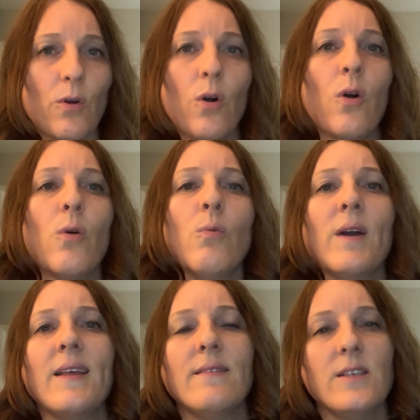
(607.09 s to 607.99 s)
or
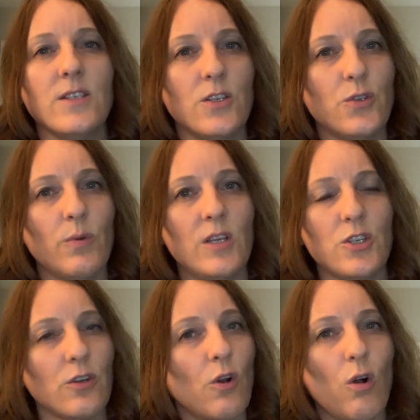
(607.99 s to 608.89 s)
when the
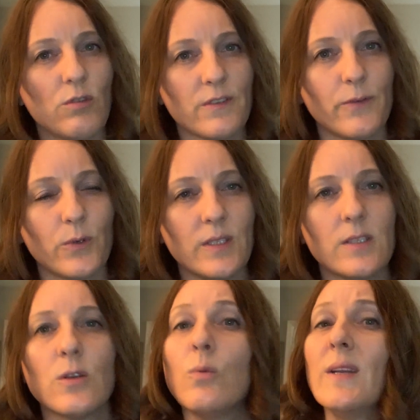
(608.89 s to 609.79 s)
situation calls for it,
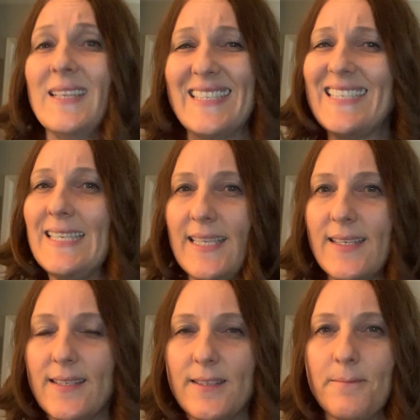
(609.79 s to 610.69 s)
so when it's needed.